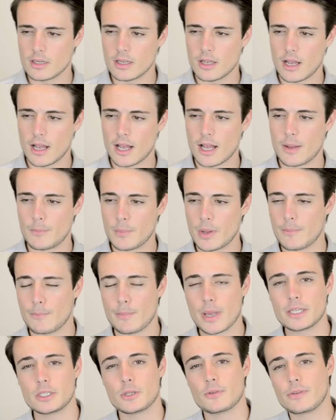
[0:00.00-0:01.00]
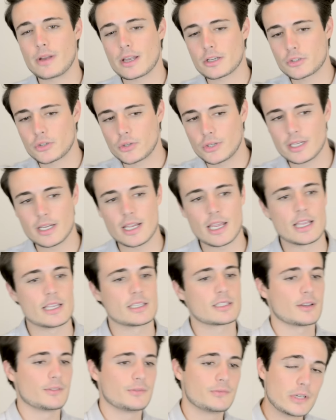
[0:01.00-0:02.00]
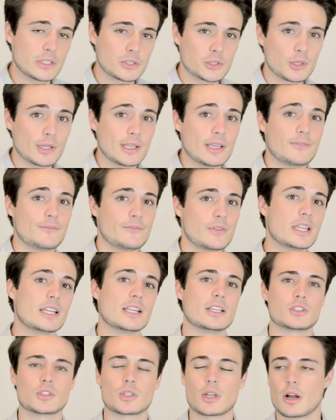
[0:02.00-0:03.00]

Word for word: um, manufacturing is officially finished.